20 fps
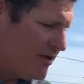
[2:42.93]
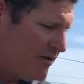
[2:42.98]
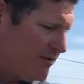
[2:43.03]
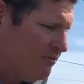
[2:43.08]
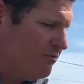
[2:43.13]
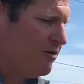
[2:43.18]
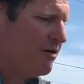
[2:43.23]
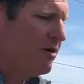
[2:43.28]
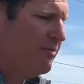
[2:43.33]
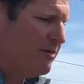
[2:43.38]
and
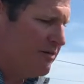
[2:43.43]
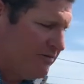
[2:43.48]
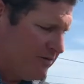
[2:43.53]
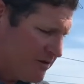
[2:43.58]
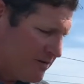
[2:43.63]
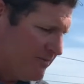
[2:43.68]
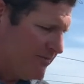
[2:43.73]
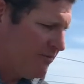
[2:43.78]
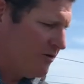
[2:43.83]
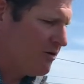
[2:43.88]
then we'll come in with
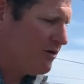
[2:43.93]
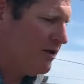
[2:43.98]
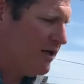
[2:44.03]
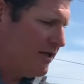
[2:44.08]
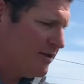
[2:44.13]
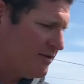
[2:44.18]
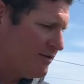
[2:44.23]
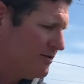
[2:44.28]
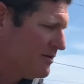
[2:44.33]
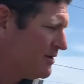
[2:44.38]
some
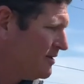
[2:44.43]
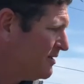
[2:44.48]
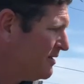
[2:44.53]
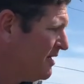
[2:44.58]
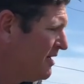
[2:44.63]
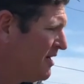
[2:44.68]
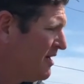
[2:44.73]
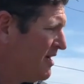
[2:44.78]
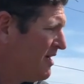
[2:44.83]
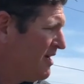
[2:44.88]
fertilizers,
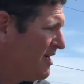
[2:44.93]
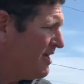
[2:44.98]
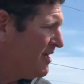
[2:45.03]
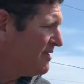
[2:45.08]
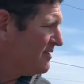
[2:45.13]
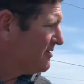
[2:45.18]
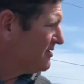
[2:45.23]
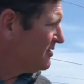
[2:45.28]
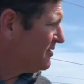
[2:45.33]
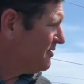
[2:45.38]

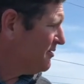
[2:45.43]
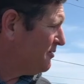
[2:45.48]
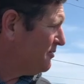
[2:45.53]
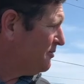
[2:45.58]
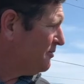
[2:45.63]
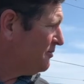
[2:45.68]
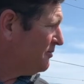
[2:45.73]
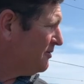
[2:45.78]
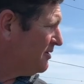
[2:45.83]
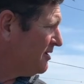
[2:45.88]
and
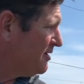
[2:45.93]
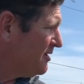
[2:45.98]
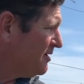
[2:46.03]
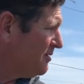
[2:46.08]
so